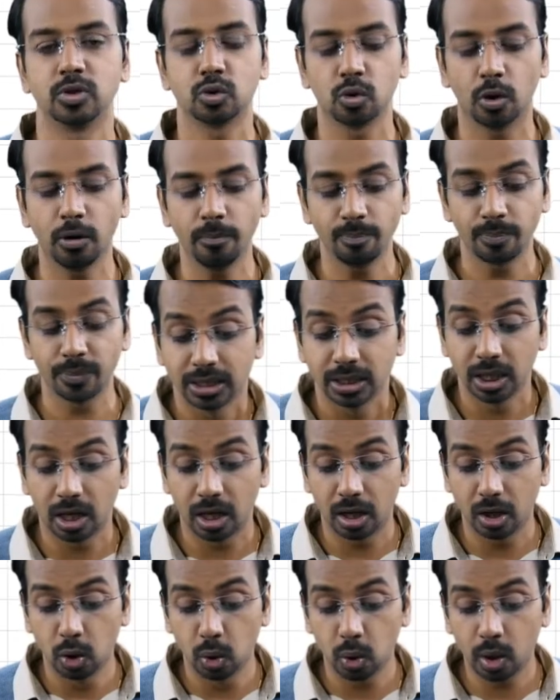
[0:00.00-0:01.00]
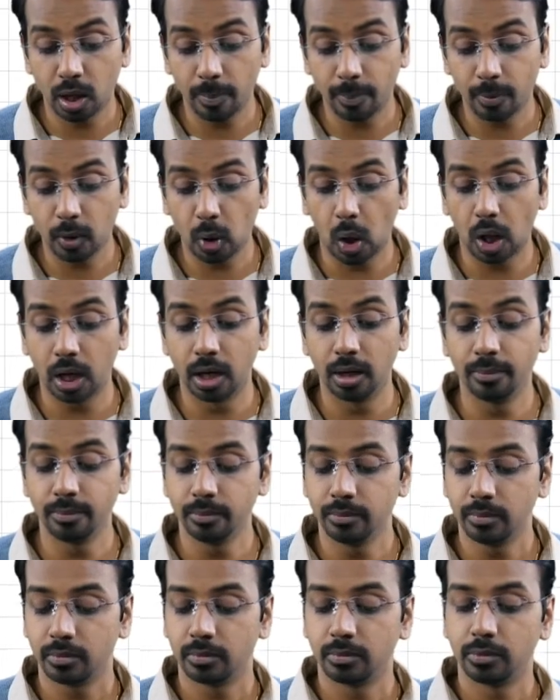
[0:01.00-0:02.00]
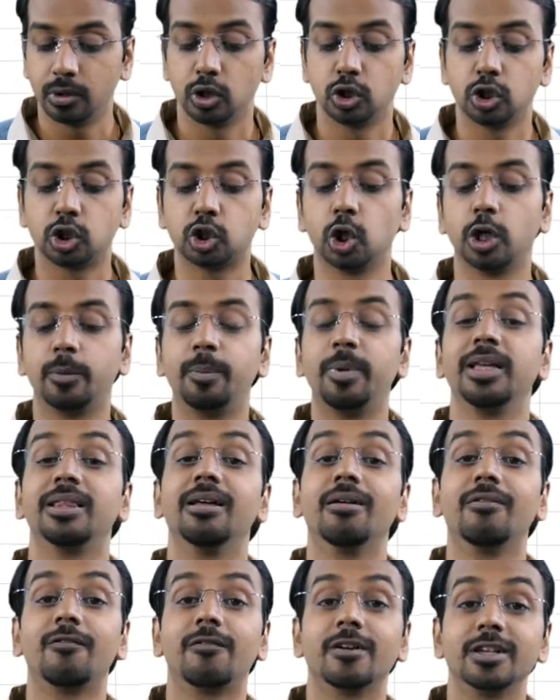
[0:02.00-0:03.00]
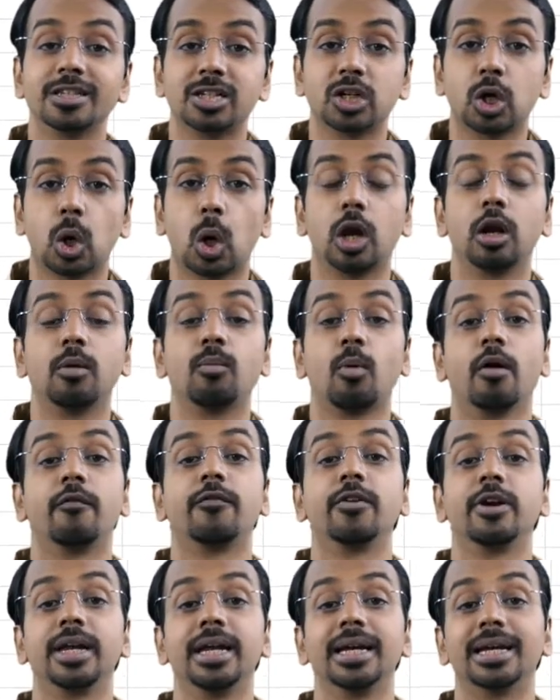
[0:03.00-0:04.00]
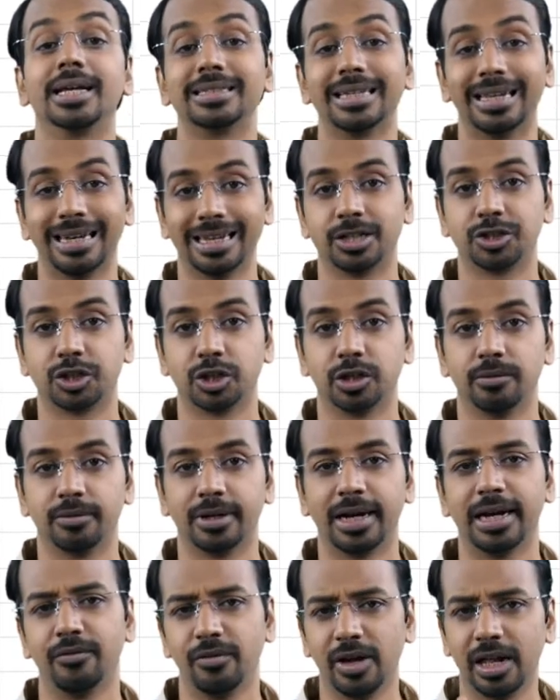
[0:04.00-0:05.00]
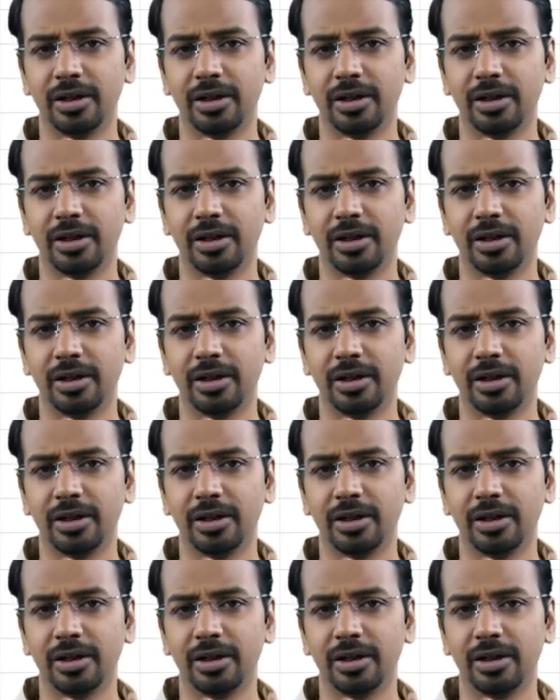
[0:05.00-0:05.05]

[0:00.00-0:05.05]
So the lookup column should be the first column of your data selection, right?